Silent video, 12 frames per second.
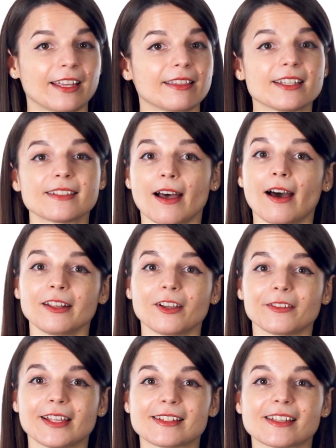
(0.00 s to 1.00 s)
These
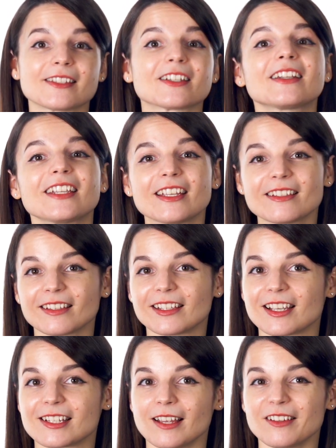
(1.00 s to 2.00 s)
audio lessons are
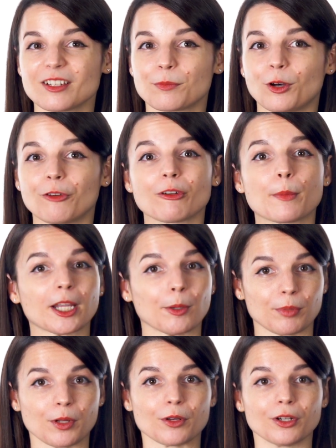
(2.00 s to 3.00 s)
easily accessible from a
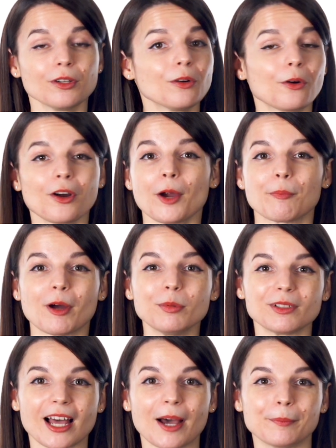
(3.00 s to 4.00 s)
computer or our
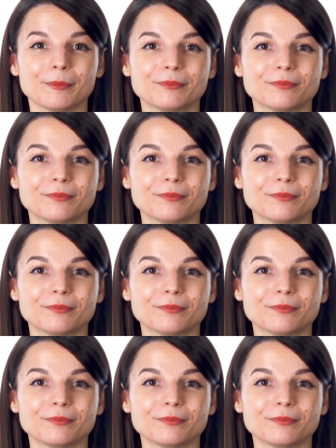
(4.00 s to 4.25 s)
mobile app.